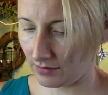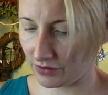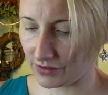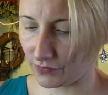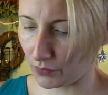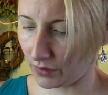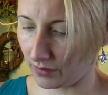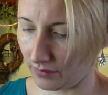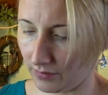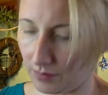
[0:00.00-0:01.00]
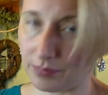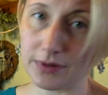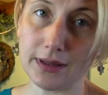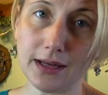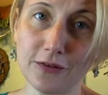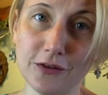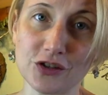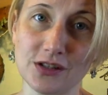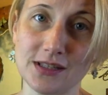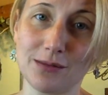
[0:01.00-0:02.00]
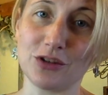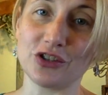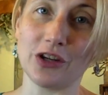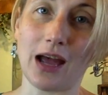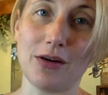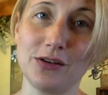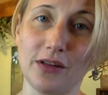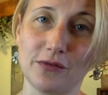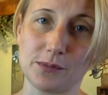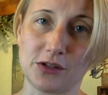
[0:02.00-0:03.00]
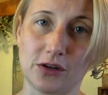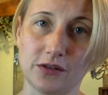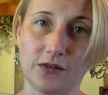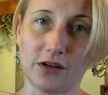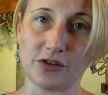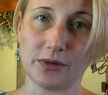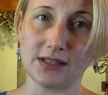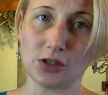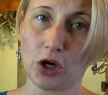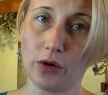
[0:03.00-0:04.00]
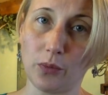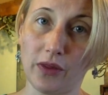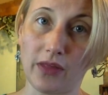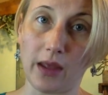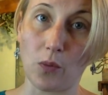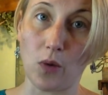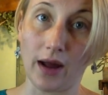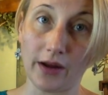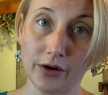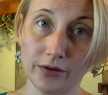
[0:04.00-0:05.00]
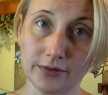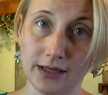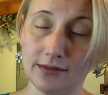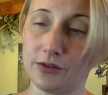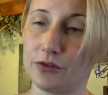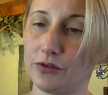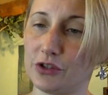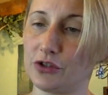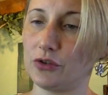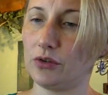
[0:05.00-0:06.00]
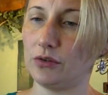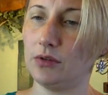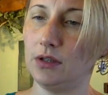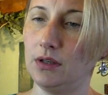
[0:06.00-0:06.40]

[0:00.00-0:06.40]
just for complete efficiency. I'm going to show you how I do that from start to finish. So I start with a wire, right, your traditional